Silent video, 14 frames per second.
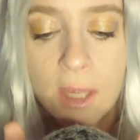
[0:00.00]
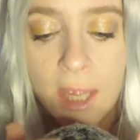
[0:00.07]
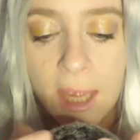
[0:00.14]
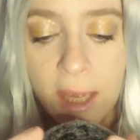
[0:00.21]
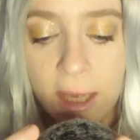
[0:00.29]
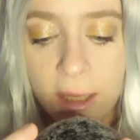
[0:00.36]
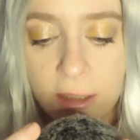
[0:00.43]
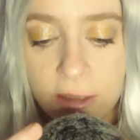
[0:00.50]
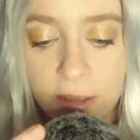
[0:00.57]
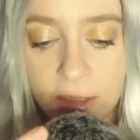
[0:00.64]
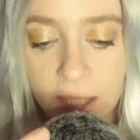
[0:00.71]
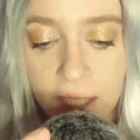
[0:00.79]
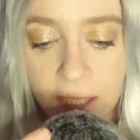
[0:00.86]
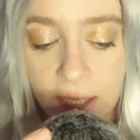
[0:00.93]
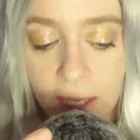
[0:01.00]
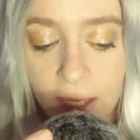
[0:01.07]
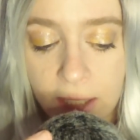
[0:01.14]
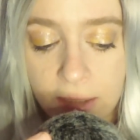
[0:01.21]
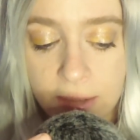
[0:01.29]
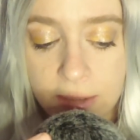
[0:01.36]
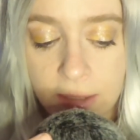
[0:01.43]
And they
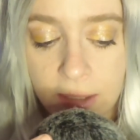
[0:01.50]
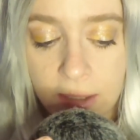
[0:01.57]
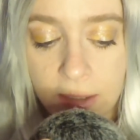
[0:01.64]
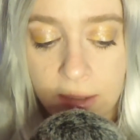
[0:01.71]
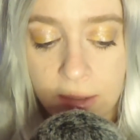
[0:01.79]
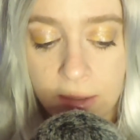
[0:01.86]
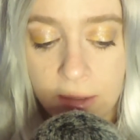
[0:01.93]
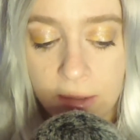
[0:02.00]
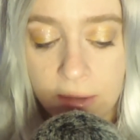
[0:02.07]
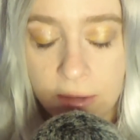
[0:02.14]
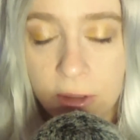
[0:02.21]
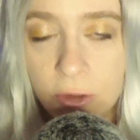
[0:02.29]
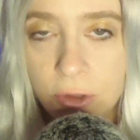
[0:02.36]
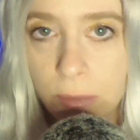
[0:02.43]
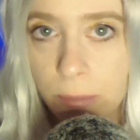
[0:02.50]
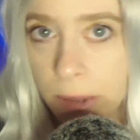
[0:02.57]
got, some